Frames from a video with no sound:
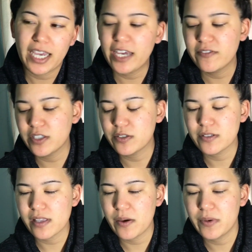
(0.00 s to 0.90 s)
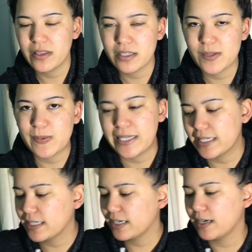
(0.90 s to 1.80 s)
I haven't used that one this
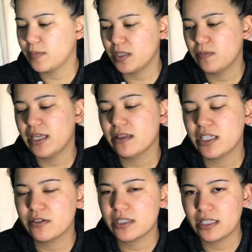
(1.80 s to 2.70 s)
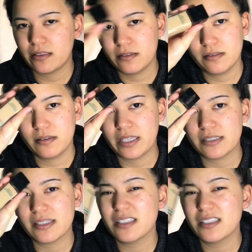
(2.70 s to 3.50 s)
week. I've been mainly using this.